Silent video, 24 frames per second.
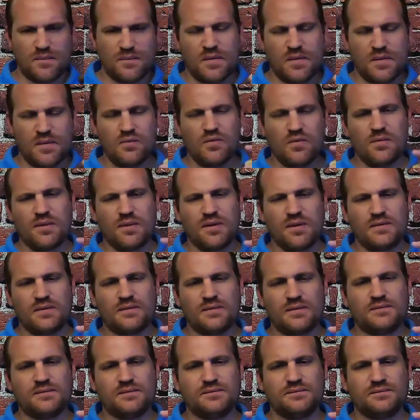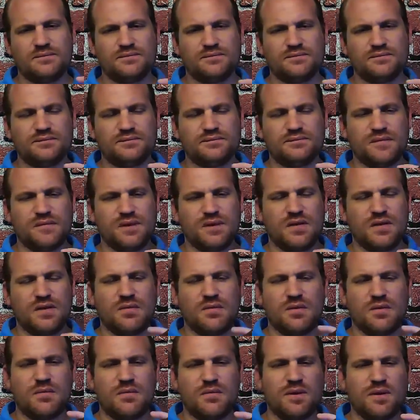Probably would have been a little
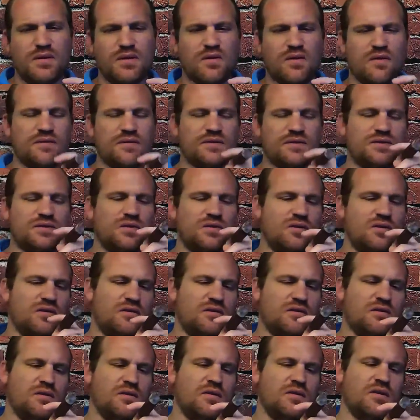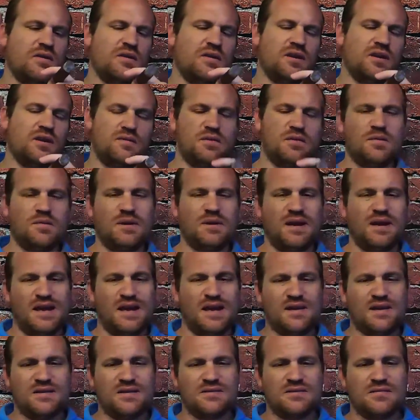bit better off the start if it had been
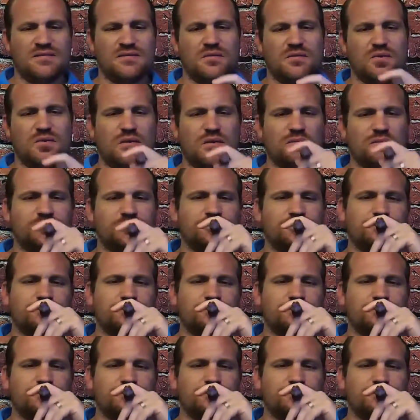aged a little more.